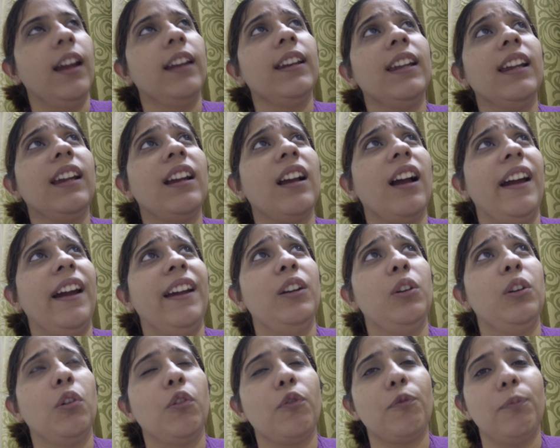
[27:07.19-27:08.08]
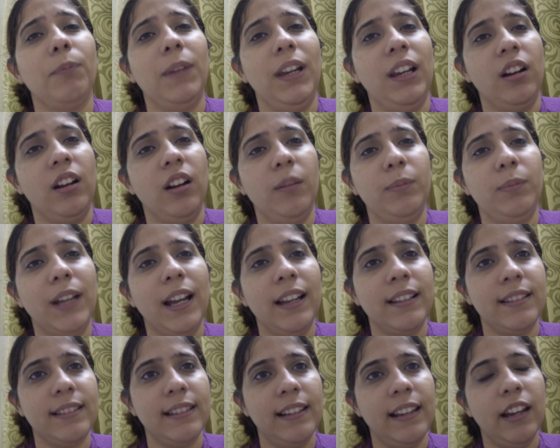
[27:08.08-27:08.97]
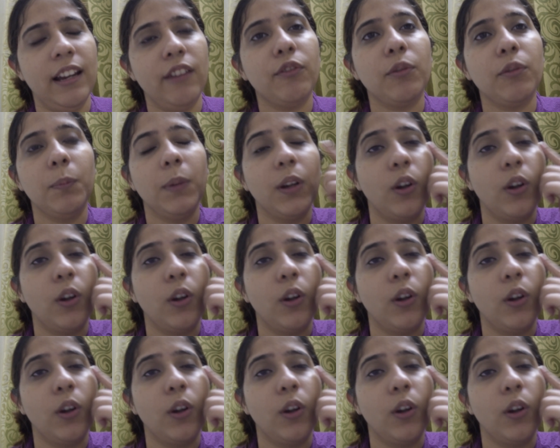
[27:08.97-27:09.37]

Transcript: any kind of makeup that's left,